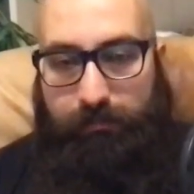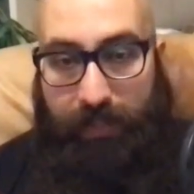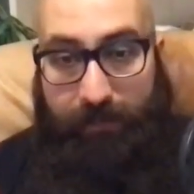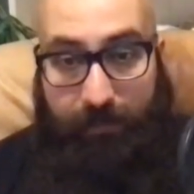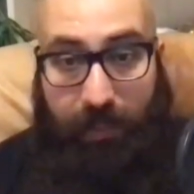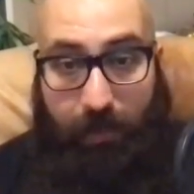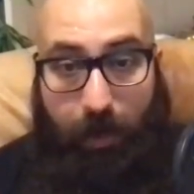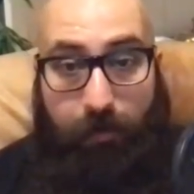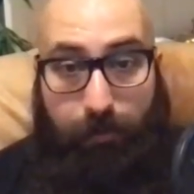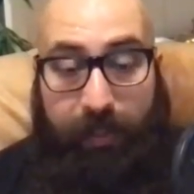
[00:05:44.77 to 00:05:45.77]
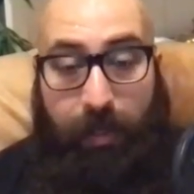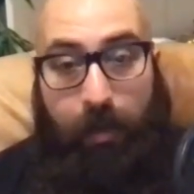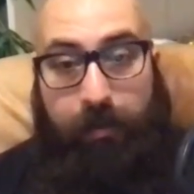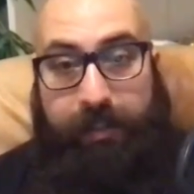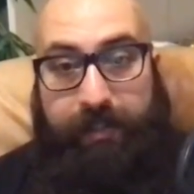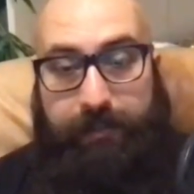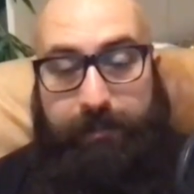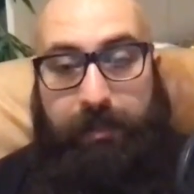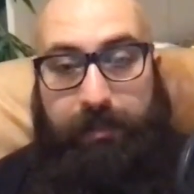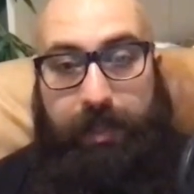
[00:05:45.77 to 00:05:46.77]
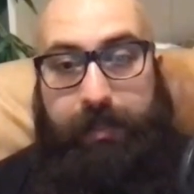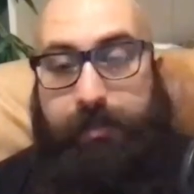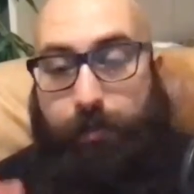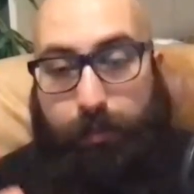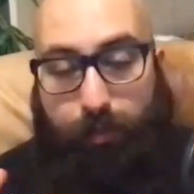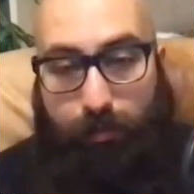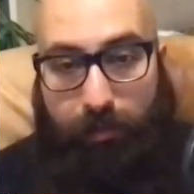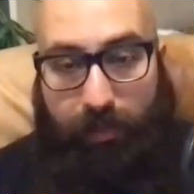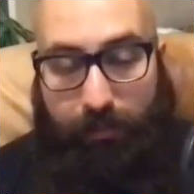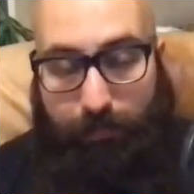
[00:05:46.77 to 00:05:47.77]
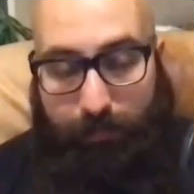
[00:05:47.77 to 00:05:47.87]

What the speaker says: if they are really honest about, like, you know, like